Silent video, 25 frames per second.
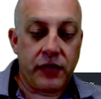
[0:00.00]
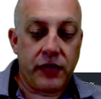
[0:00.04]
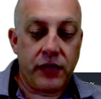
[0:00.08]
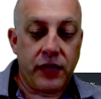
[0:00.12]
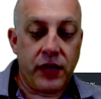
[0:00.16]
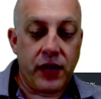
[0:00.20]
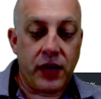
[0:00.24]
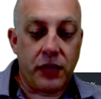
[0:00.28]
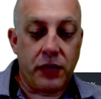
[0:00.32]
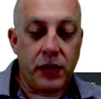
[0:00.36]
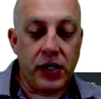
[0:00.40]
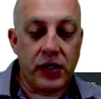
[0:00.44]

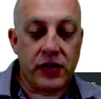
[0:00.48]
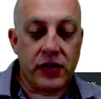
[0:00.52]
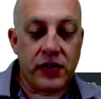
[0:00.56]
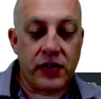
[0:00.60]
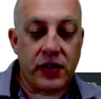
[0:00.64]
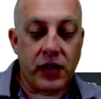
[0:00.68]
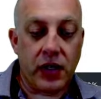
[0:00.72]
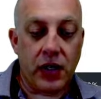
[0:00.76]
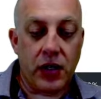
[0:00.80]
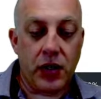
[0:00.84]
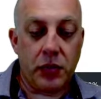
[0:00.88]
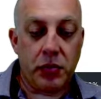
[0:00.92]
the real
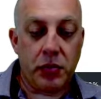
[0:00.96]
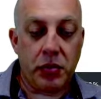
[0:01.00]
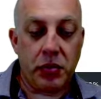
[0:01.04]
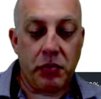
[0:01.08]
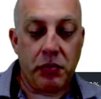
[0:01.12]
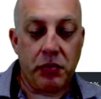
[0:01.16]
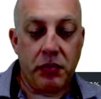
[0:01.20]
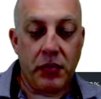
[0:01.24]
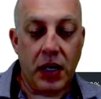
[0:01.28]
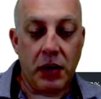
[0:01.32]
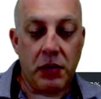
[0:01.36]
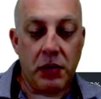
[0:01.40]
slope.
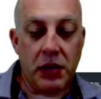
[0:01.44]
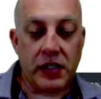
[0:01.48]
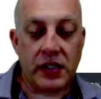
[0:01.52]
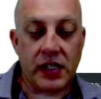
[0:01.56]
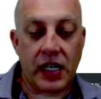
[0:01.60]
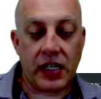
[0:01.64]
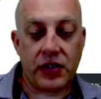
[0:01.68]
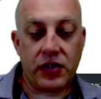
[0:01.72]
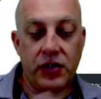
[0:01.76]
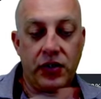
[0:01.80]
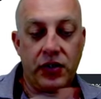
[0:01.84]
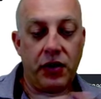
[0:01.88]
Maybe it's
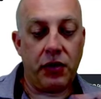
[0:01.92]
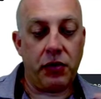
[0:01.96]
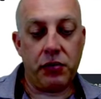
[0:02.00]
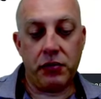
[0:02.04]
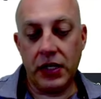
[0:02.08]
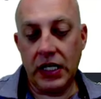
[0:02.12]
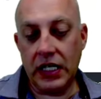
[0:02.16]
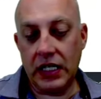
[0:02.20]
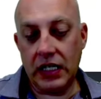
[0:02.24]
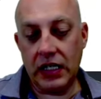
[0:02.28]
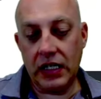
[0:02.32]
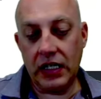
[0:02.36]
actually
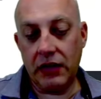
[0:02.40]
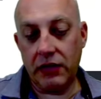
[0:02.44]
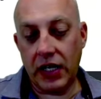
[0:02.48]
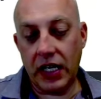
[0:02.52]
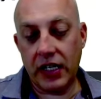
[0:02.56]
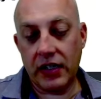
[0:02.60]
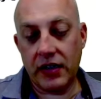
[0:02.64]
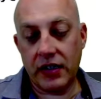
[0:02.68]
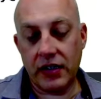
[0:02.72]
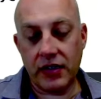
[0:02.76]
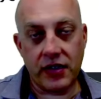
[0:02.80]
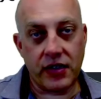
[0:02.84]
3D,
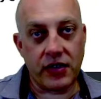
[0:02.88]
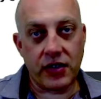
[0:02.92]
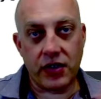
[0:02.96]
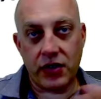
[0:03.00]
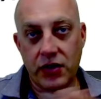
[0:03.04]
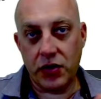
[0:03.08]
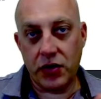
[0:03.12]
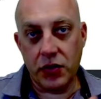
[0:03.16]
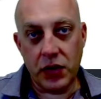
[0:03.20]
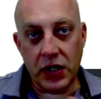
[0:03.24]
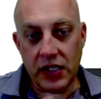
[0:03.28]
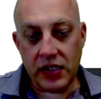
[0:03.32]
right? This is a
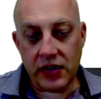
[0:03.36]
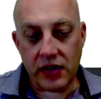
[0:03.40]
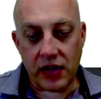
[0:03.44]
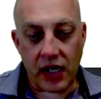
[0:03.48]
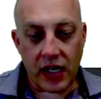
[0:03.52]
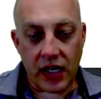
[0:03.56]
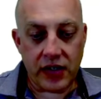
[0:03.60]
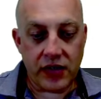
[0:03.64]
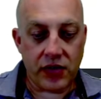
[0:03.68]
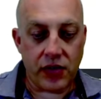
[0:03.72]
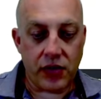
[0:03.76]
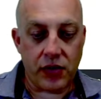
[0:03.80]
2D
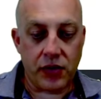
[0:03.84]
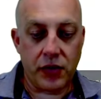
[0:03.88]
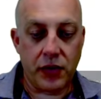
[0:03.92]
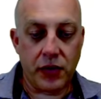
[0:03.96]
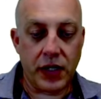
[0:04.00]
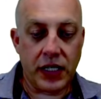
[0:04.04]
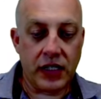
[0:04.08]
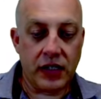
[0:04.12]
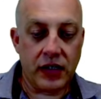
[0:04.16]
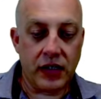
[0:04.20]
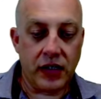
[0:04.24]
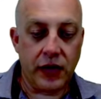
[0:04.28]
slice through
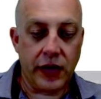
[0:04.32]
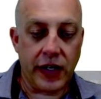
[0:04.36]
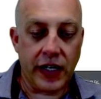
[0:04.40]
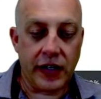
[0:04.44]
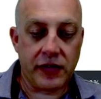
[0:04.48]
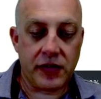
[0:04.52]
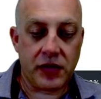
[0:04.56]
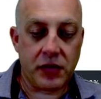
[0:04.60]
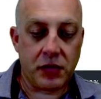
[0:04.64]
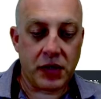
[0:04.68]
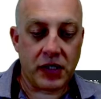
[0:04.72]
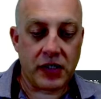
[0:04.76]
it, and you have
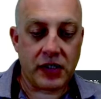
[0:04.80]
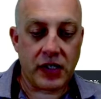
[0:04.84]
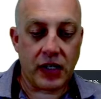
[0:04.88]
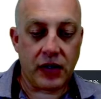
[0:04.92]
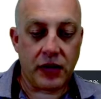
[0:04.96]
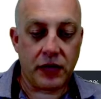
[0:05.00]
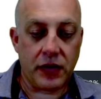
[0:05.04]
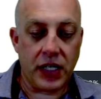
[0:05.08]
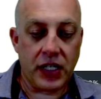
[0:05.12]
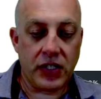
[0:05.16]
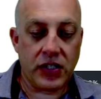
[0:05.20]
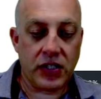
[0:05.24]
some
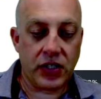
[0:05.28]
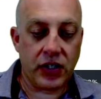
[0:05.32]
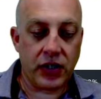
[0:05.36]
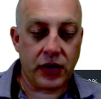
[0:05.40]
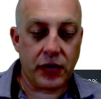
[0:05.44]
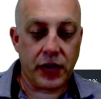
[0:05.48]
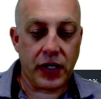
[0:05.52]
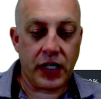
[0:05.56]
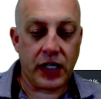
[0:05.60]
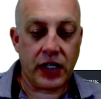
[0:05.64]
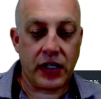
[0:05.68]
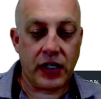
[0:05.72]
acceleration
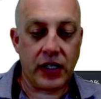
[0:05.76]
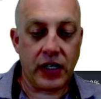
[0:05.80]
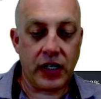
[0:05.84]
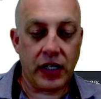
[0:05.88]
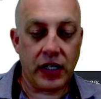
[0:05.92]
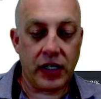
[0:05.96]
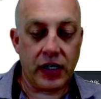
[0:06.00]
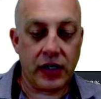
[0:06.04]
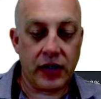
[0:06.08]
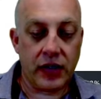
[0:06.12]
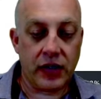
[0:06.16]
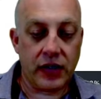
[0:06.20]
going on
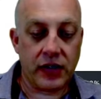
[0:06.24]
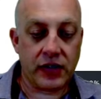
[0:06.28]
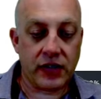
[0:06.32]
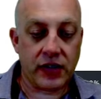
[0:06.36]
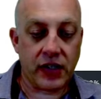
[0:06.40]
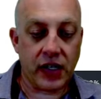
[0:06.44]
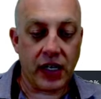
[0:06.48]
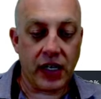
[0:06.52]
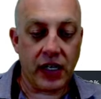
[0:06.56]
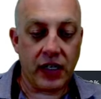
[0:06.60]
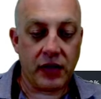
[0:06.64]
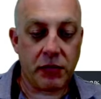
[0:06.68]
here and a
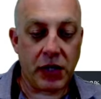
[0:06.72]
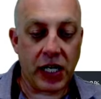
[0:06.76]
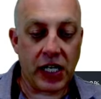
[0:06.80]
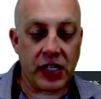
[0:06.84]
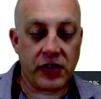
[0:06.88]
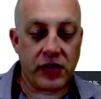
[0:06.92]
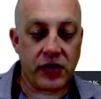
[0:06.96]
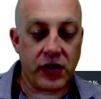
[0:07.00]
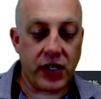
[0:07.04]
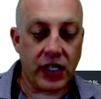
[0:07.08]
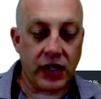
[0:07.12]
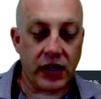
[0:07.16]
sliding
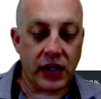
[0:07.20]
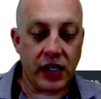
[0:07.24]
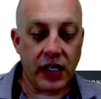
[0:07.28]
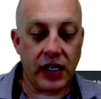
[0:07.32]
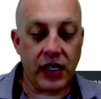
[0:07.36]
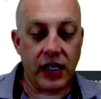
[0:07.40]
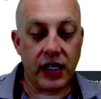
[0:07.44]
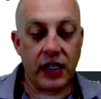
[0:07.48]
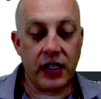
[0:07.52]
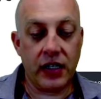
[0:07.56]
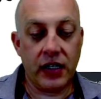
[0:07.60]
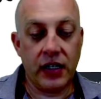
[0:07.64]
mass right
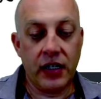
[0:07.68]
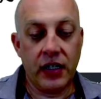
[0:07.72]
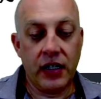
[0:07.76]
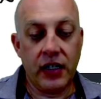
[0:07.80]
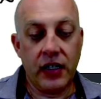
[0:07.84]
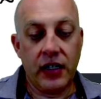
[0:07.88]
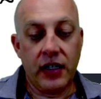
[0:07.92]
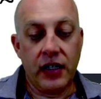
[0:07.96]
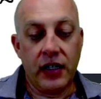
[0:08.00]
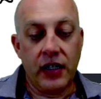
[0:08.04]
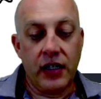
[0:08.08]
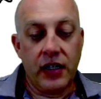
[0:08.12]
there.
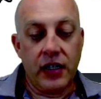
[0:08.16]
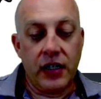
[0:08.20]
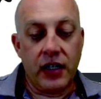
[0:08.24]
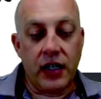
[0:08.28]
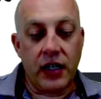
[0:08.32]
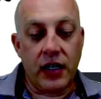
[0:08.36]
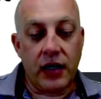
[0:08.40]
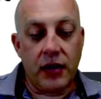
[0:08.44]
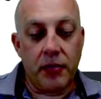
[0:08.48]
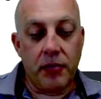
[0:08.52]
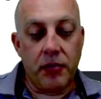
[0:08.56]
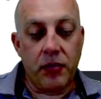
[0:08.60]

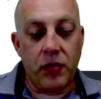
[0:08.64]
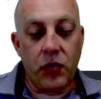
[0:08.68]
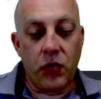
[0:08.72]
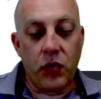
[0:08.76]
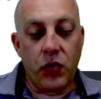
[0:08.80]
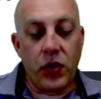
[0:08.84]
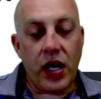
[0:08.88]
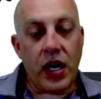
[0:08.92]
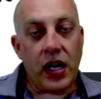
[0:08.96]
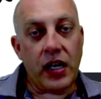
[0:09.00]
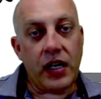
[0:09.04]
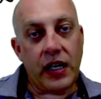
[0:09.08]
We're
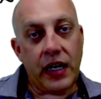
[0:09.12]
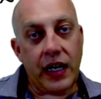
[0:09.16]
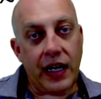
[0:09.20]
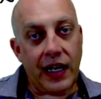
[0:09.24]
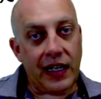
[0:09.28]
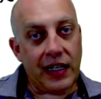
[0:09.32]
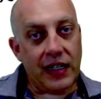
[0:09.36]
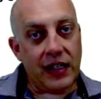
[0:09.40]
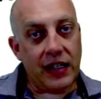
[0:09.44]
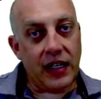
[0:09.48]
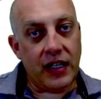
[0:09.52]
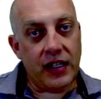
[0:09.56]
not going to
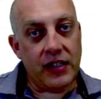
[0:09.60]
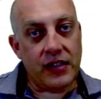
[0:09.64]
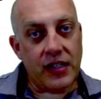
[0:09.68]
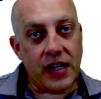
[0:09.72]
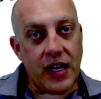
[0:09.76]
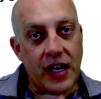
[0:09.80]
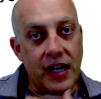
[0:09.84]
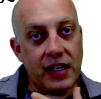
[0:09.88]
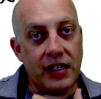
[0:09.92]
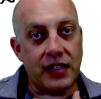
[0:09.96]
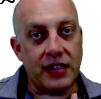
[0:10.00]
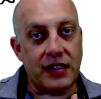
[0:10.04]
analyze
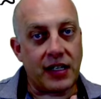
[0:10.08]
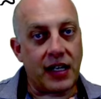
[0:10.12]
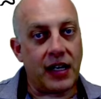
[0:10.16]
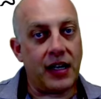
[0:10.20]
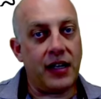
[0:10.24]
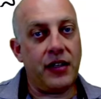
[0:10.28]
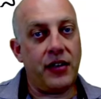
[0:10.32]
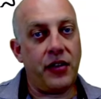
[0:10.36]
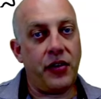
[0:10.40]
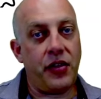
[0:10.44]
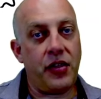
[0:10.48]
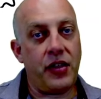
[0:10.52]
that
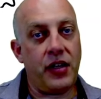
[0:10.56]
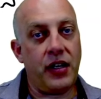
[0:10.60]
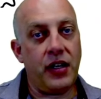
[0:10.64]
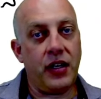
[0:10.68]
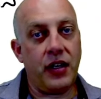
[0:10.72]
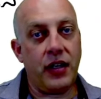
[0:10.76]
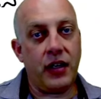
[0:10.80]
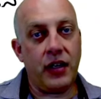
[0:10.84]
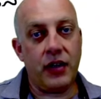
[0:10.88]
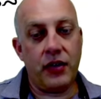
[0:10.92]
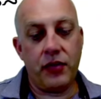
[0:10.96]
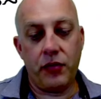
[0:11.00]
entire thing
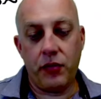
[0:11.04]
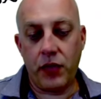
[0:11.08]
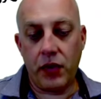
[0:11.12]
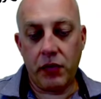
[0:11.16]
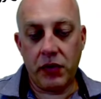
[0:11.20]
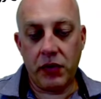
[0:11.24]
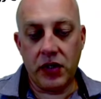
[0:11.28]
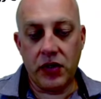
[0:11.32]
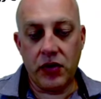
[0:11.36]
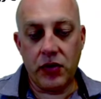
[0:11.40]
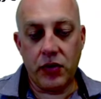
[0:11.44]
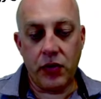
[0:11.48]
when
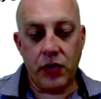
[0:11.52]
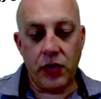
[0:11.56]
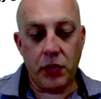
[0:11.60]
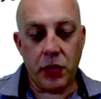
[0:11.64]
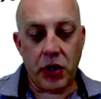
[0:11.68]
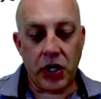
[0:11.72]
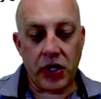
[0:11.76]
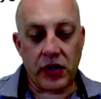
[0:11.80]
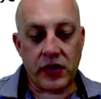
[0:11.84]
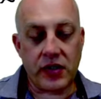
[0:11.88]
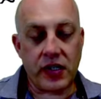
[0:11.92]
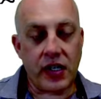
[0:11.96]
we do a
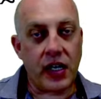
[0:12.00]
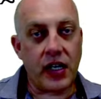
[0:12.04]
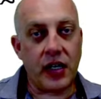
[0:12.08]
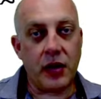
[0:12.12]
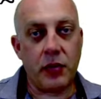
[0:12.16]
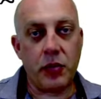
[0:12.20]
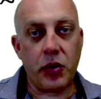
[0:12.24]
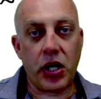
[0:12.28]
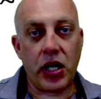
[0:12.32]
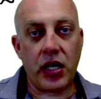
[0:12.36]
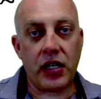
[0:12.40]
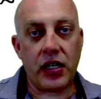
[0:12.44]
Numark sliding
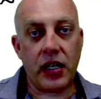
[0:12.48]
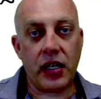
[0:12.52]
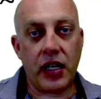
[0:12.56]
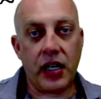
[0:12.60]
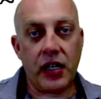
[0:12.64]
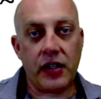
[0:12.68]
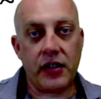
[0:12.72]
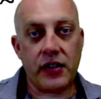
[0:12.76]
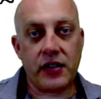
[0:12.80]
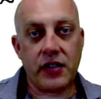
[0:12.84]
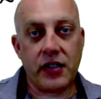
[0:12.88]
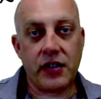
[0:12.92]
block
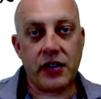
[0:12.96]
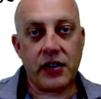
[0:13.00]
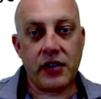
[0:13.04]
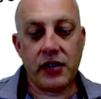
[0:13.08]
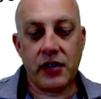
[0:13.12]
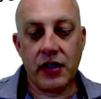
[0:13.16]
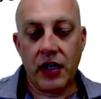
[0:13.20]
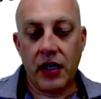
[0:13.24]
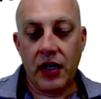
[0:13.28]
analysis.